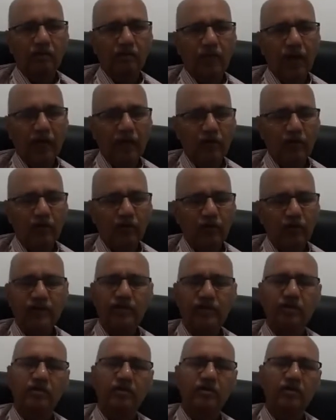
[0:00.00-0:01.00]
by
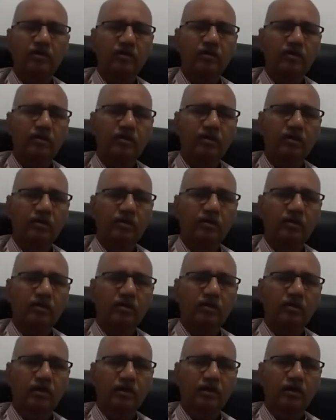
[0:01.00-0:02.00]
which
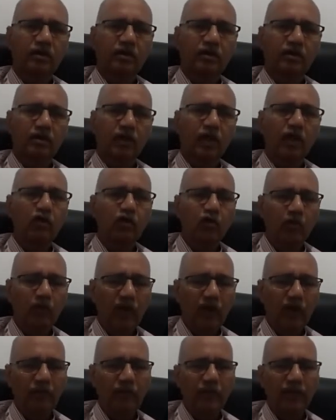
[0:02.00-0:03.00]
a
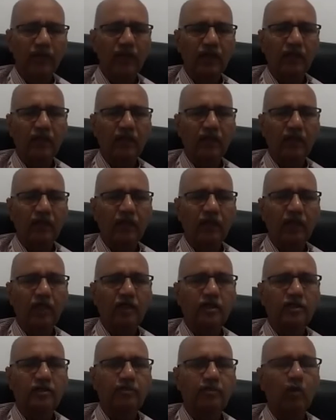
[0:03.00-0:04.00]
human being
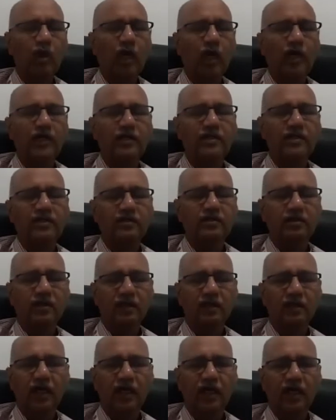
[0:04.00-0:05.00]
exploits
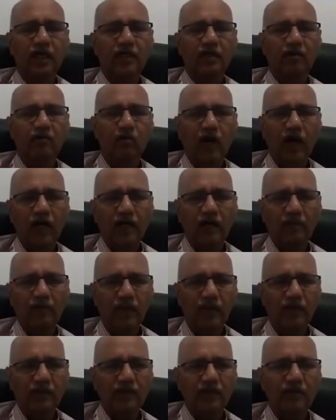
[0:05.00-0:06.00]
the
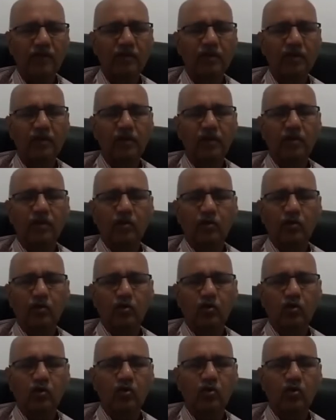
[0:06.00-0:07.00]
environment
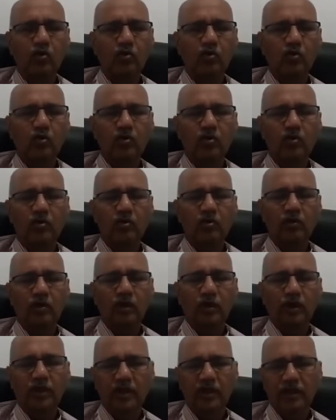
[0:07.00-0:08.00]
to
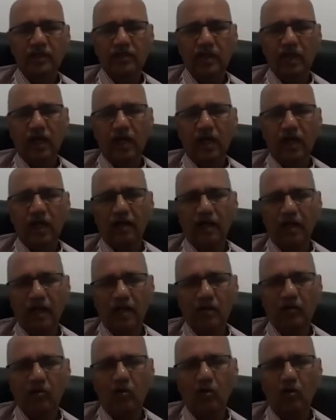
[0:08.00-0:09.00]
his or
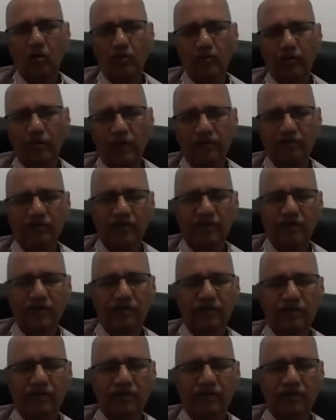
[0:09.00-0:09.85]
her own benefit.